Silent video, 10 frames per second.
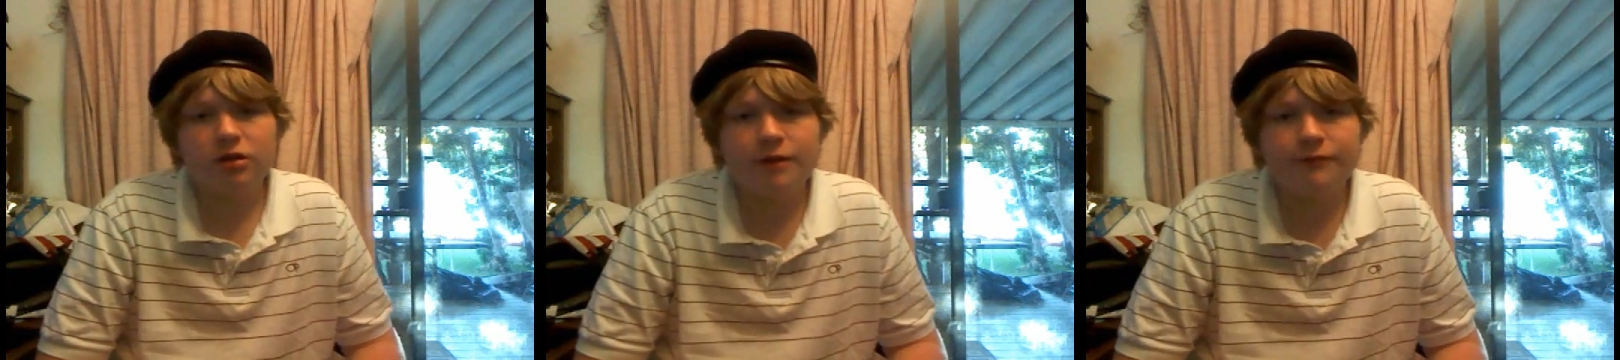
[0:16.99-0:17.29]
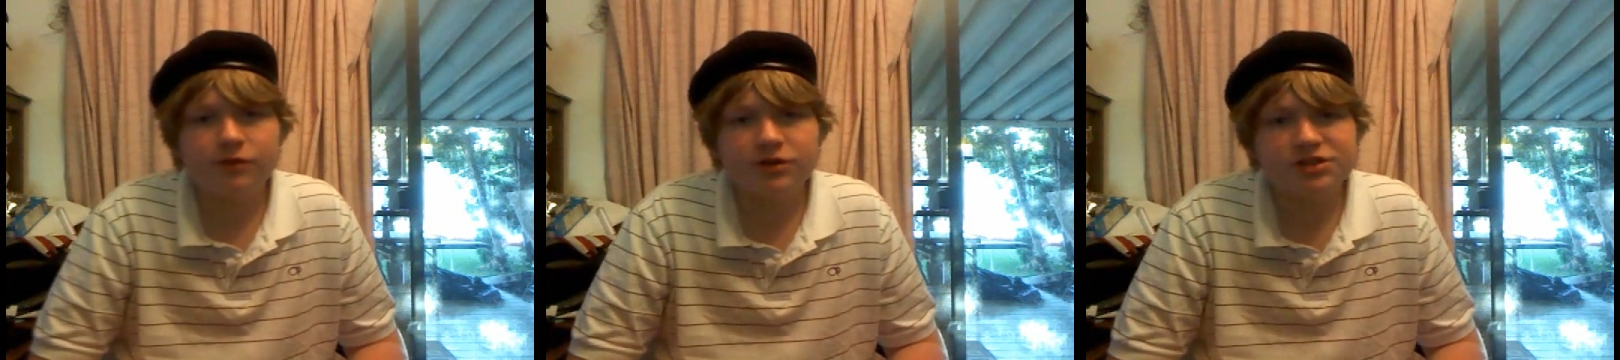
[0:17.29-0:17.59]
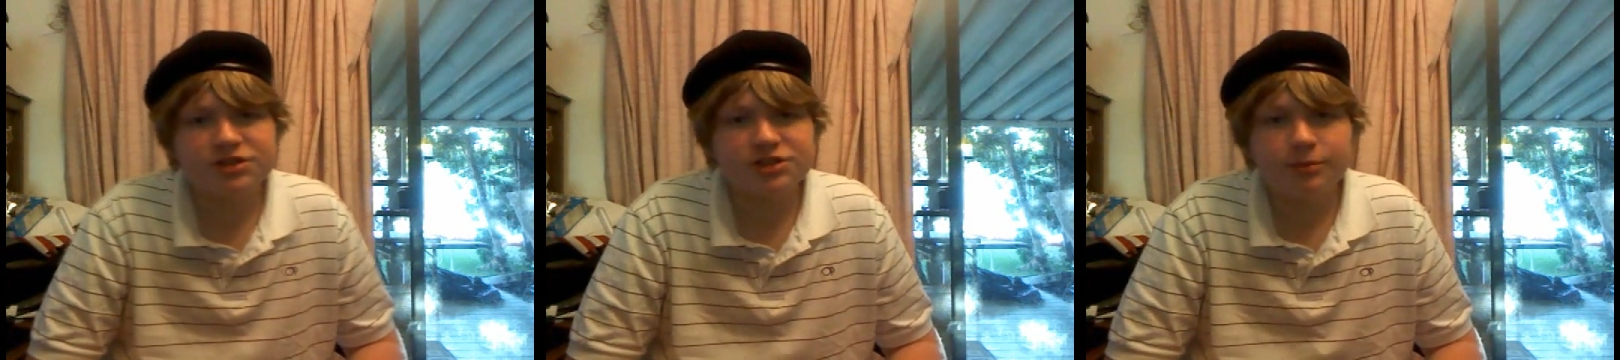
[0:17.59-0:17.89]
M4S
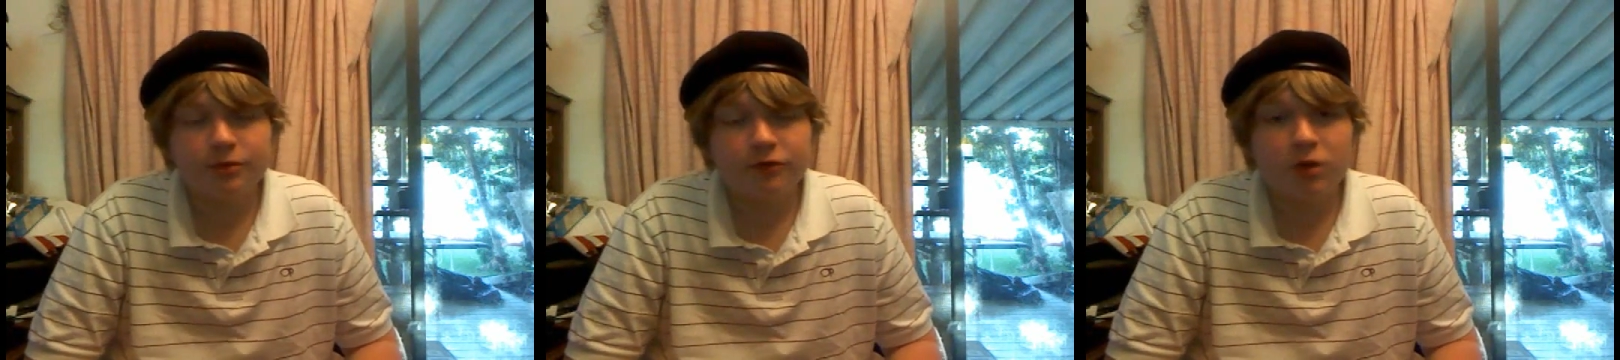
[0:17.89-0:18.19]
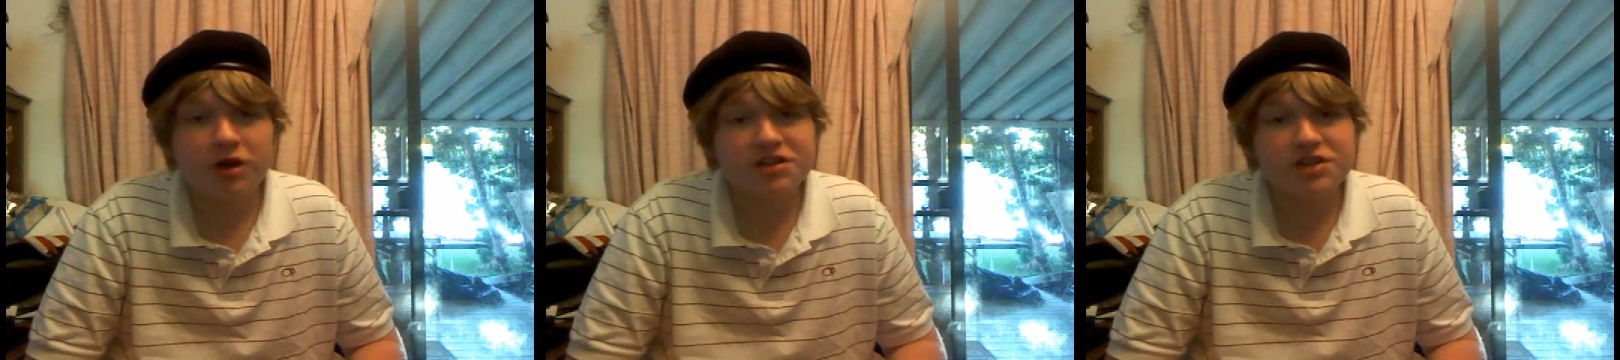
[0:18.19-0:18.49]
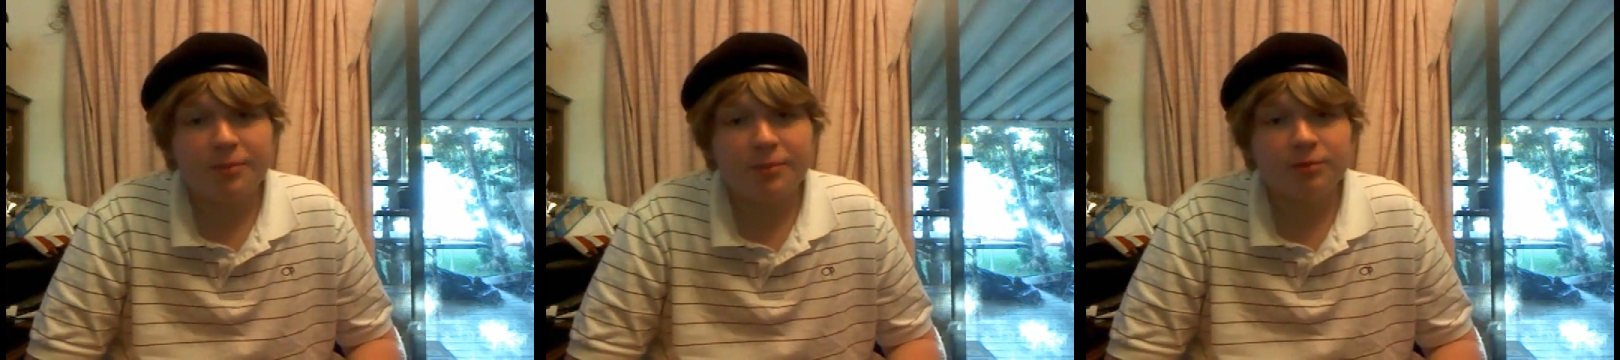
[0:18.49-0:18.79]
system of what is
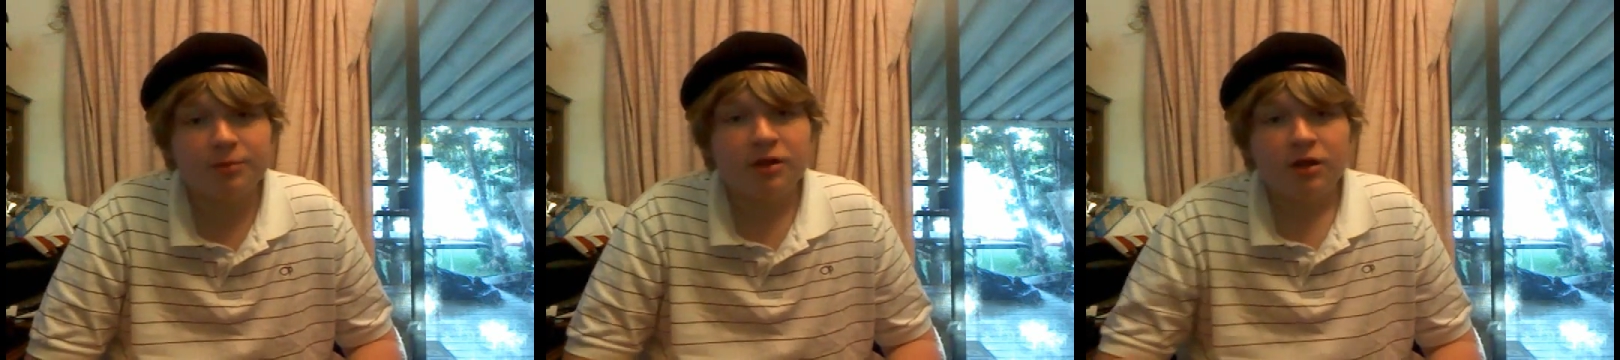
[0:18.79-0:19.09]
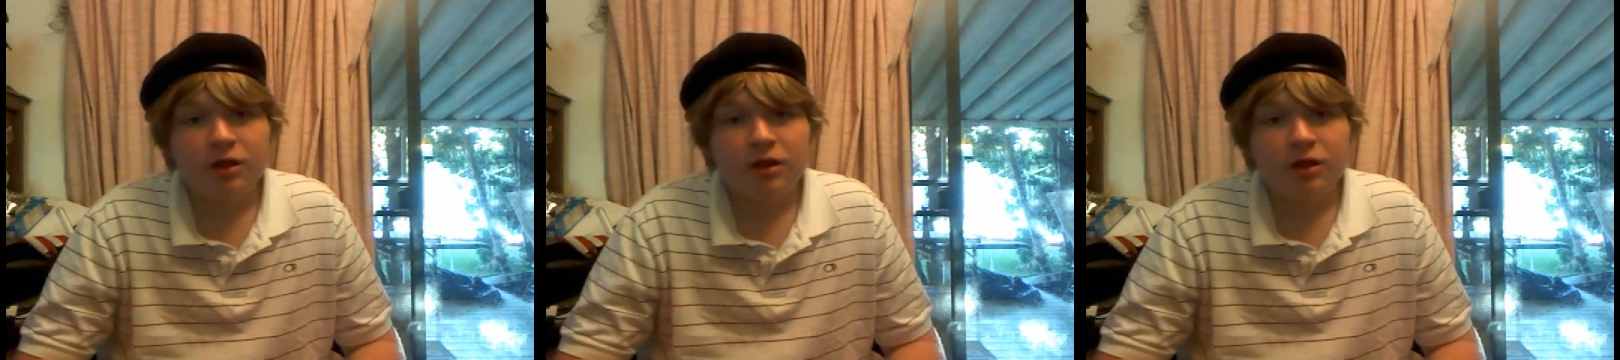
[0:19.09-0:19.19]
hop up,